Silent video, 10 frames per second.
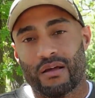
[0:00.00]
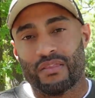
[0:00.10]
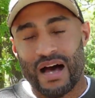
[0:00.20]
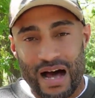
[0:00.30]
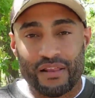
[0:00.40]

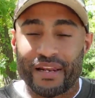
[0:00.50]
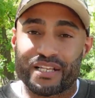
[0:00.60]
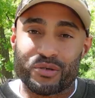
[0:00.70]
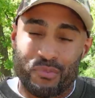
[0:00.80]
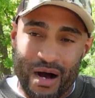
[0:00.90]
the holiday
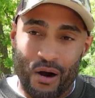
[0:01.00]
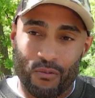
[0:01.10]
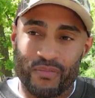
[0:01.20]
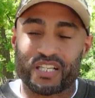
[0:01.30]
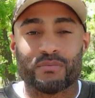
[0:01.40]
is about.
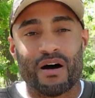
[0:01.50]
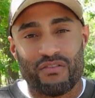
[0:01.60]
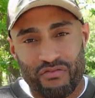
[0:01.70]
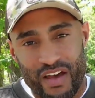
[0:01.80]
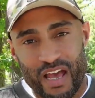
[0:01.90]
It's about
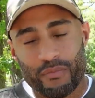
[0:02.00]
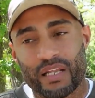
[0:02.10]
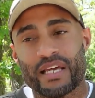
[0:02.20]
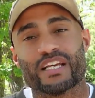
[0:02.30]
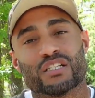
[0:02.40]

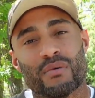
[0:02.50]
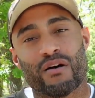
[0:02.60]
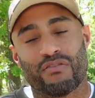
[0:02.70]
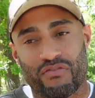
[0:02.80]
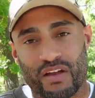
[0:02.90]
family, it's
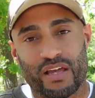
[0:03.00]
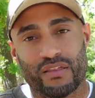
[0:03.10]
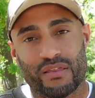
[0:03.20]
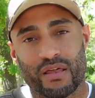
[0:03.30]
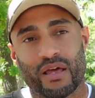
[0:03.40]
about
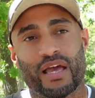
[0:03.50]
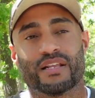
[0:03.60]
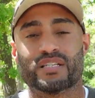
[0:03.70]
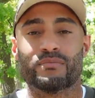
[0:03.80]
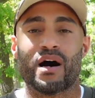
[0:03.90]
faith, and
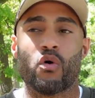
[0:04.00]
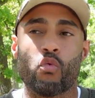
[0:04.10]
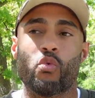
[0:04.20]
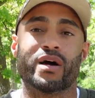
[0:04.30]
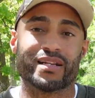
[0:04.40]
it's about
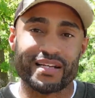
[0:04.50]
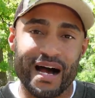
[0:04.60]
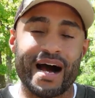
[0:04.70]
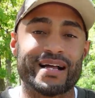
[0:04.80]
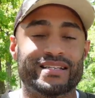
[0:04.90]
what
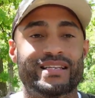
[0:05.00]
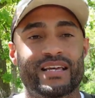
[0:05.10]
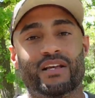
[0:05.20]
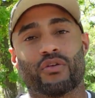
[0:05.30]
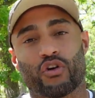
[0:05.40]
God
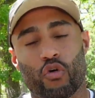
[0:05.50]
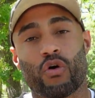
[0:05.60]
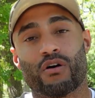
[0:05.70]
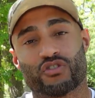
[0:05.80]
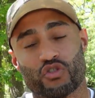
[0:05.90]
did on the
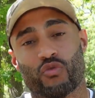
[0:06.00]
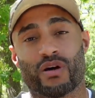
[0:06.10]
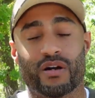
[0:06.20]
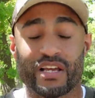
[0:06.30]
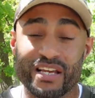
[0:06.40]
cross through
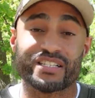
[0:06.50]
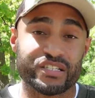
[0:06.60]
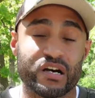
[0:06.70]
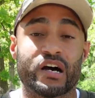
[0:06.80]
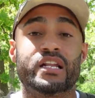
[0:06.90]
his
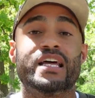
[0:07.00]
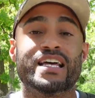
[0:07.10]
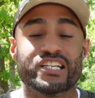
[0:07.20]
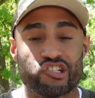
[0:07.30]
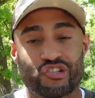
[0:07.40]
son,
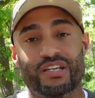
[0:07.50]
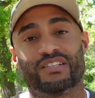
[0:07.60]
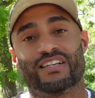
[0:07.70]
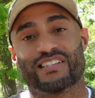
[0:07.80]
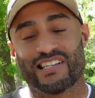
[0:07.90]

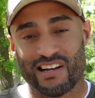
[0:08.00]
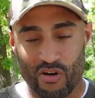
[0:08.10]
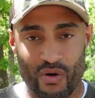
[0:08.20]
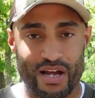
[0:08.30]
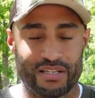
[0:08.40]
Jesus
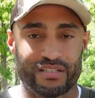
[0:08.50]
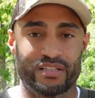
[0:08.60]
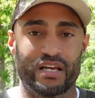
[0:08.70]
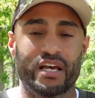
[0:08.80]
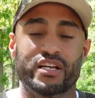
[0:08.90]
Christ.
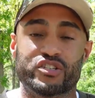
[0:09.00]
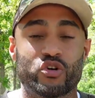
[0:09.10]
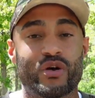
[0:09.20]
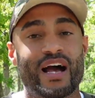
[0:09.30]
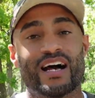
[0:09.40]

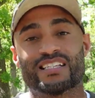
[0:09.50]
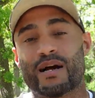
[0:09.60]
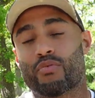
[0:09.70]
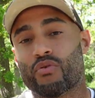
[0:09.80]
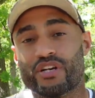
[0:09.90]
So guys, I
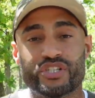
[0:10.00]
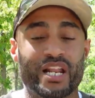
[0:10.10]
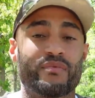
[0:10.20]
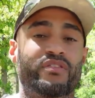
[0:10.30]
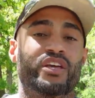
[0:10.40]
appreciate
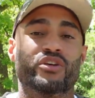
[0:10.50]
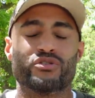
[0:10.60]
everything you're